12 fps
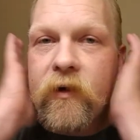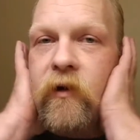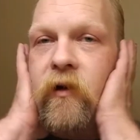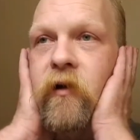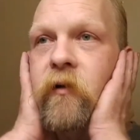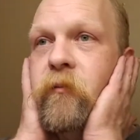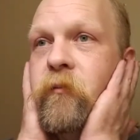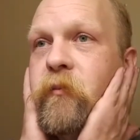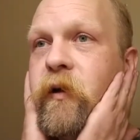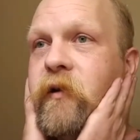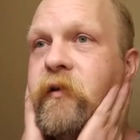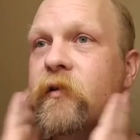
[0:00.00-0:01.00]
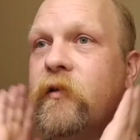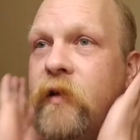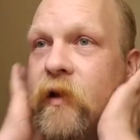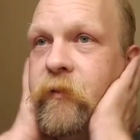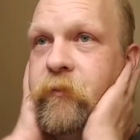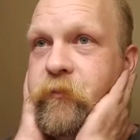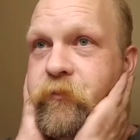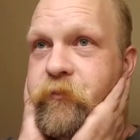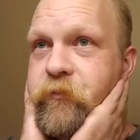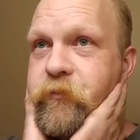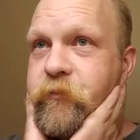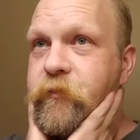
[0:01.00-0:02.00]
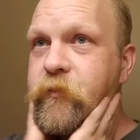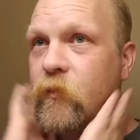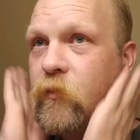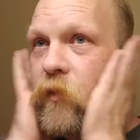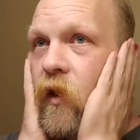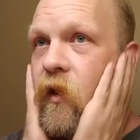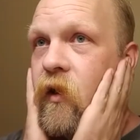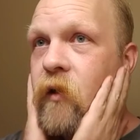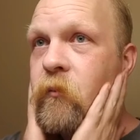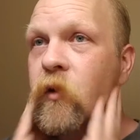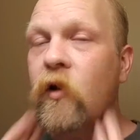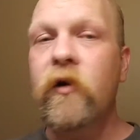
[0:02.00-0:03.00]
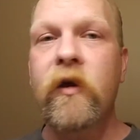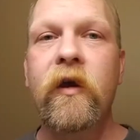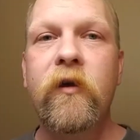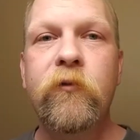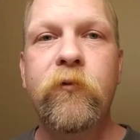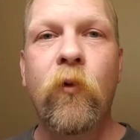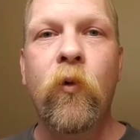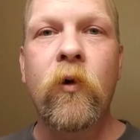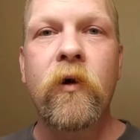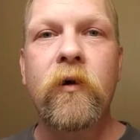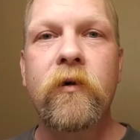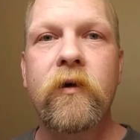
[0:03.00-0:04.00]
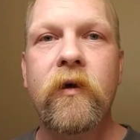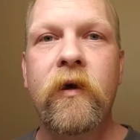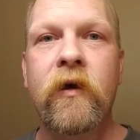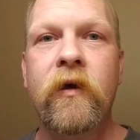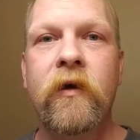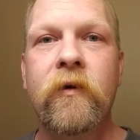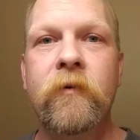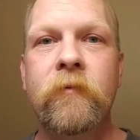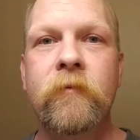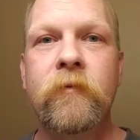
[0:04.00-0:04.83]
But yeah, I am longing for a